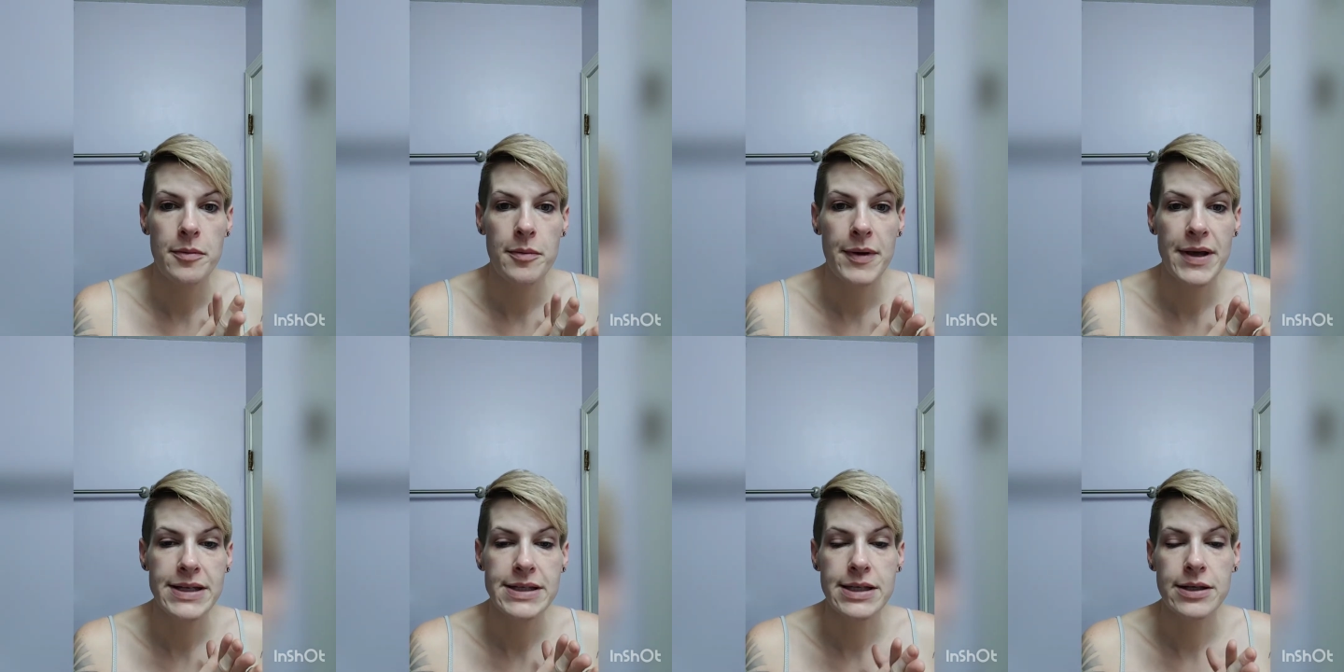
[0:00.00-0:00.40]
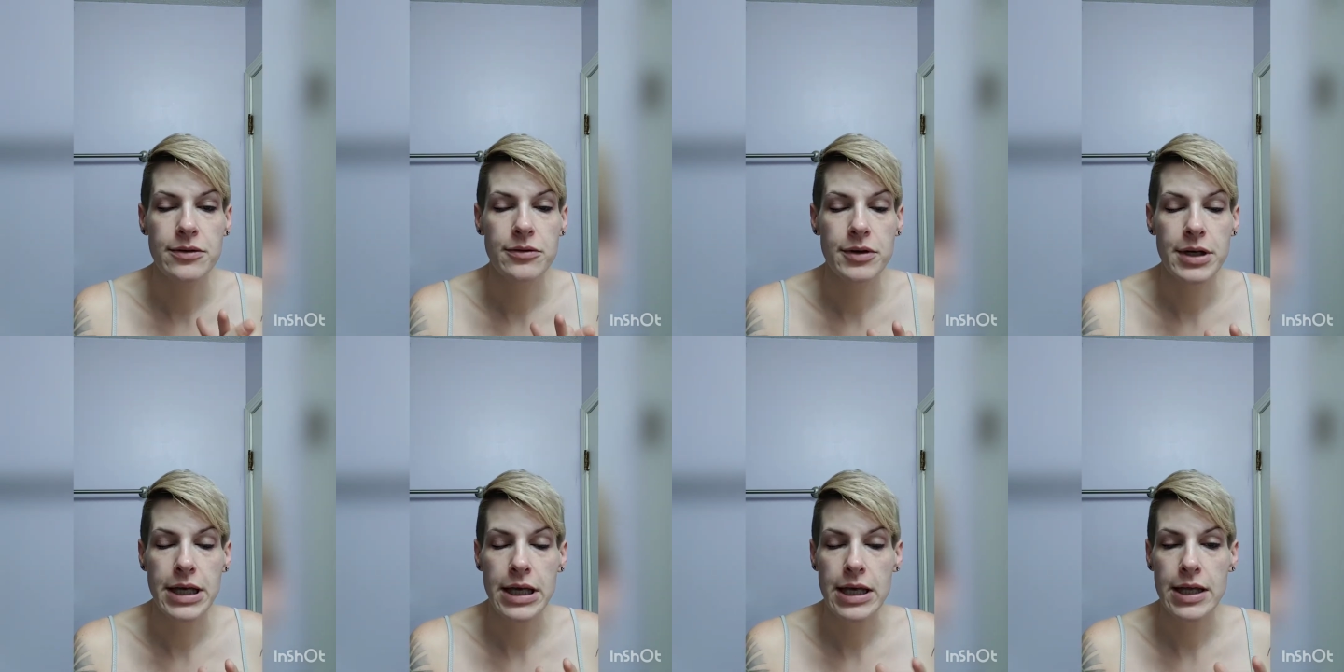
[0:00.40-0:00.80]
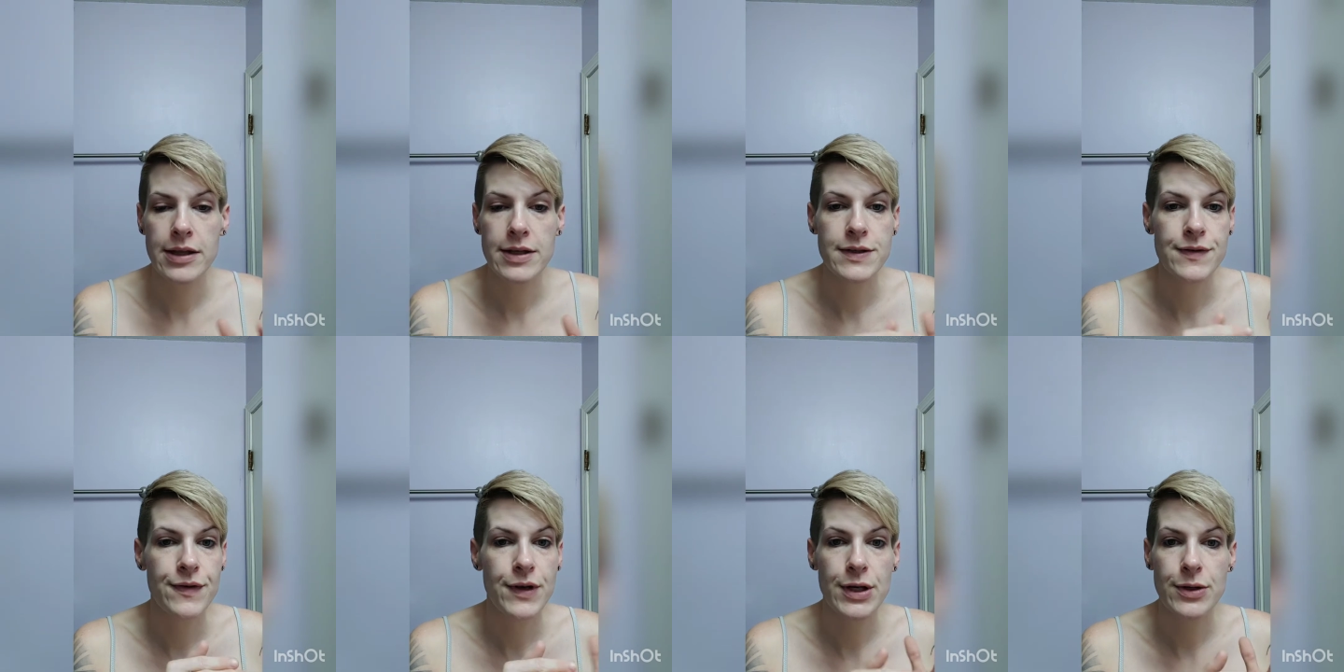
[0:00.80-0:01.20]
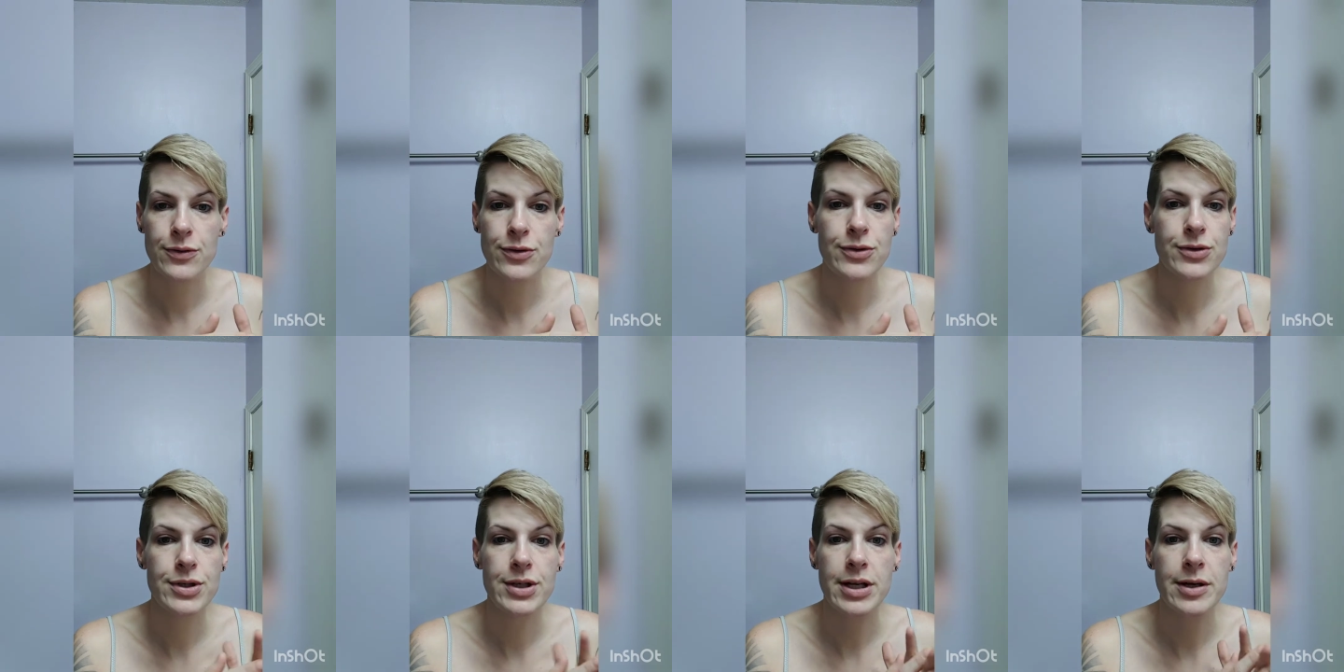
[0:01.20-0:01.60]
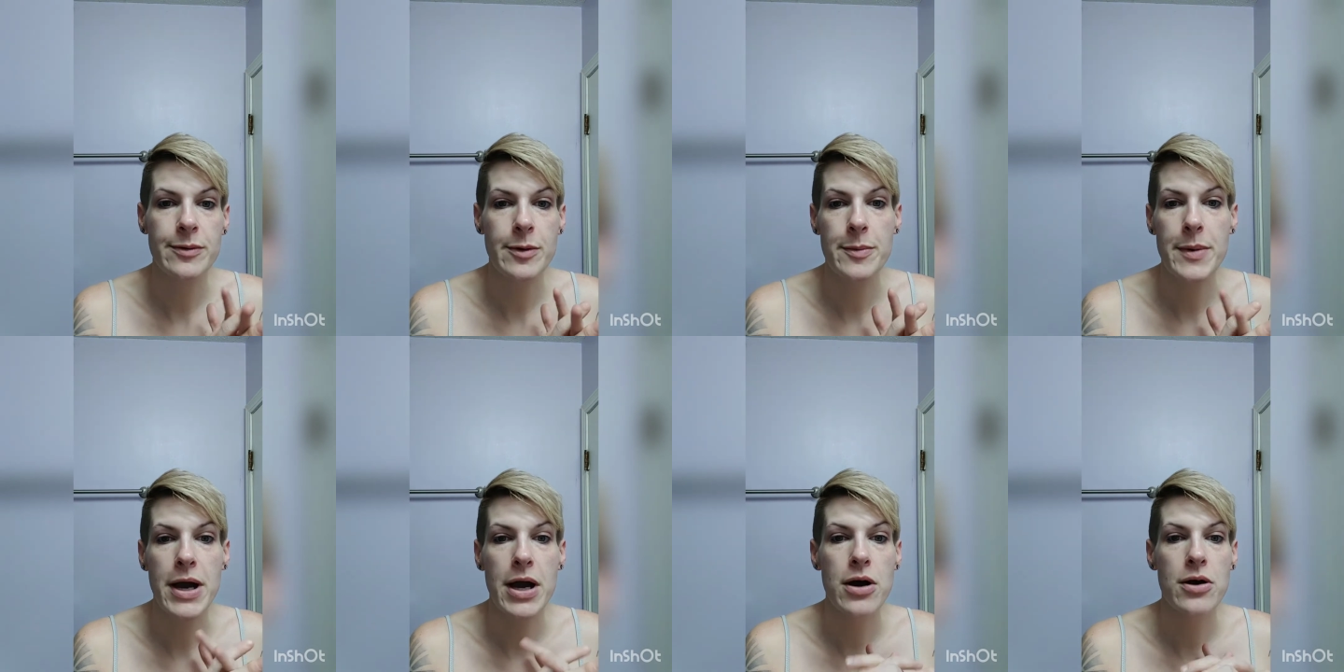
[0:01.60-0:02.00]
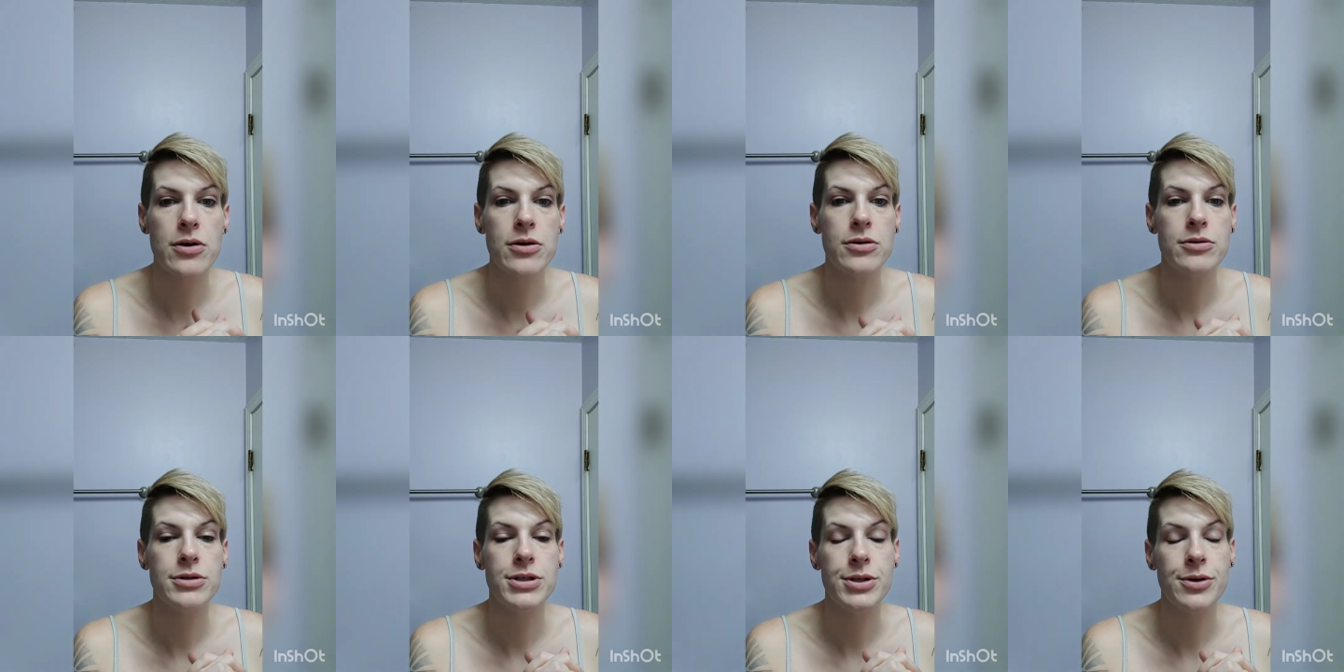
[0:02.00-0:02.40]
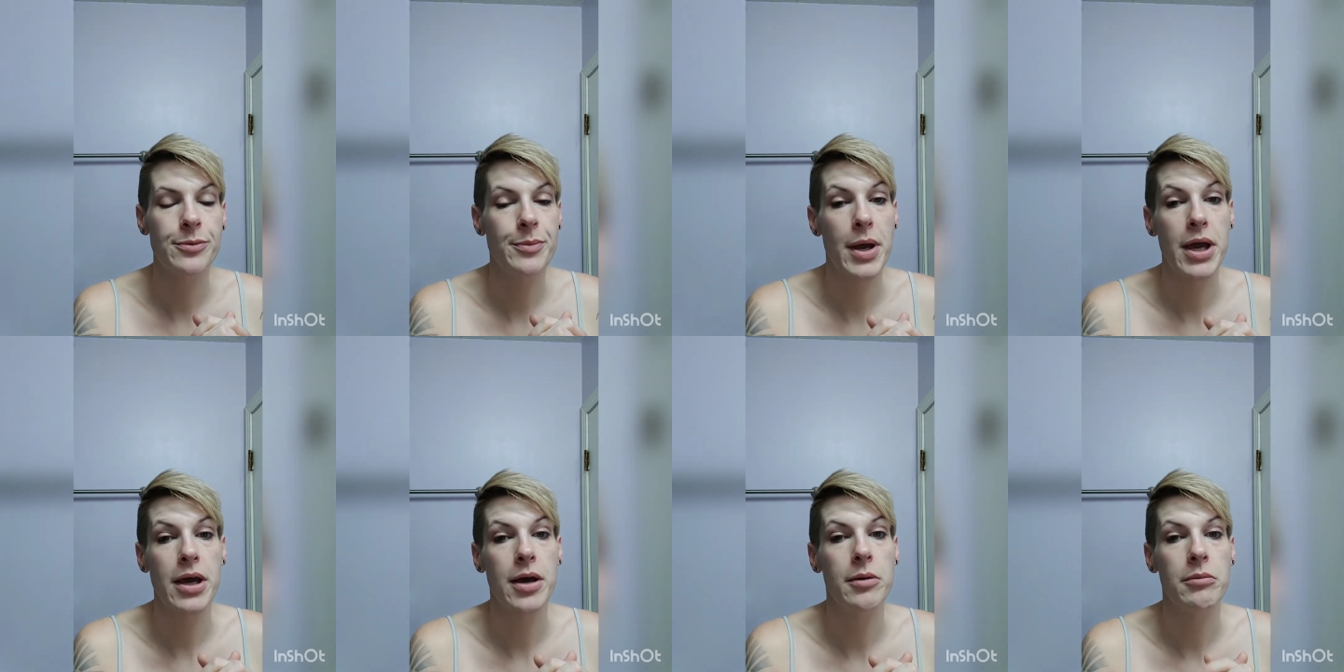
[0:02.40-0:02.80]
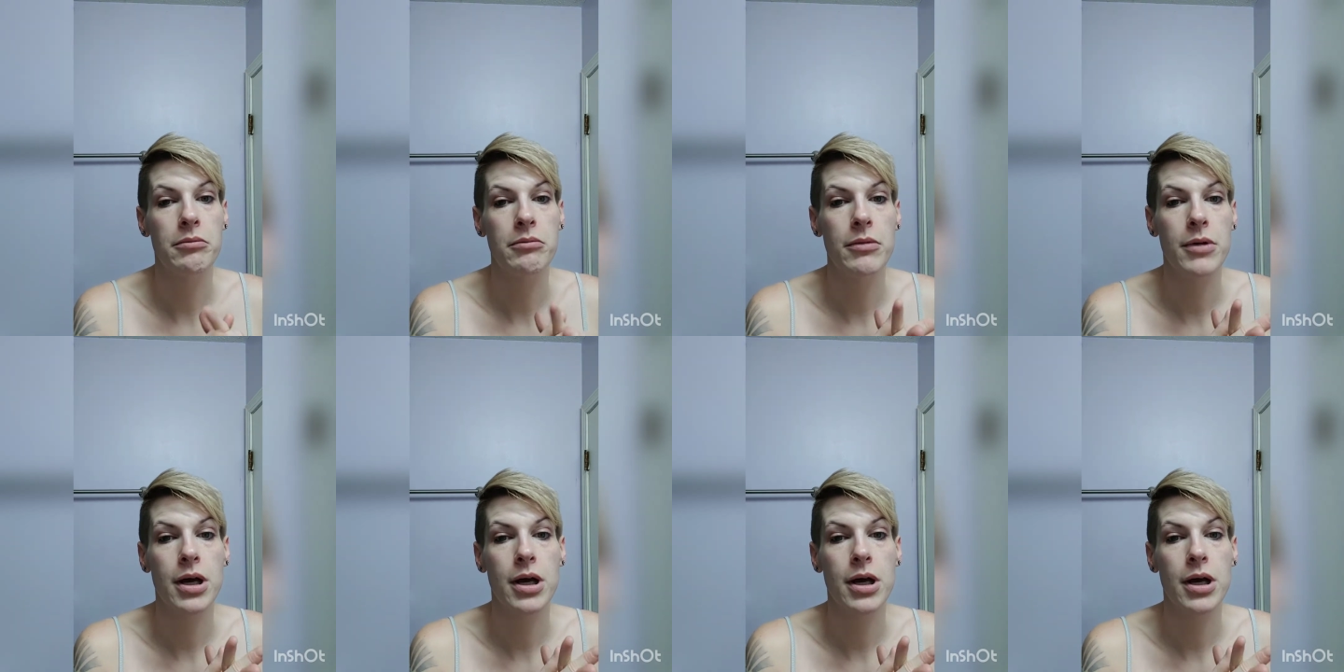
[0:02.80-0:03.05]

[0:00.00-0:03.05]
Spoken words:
Basically, these videos are just going to be about doing makeup.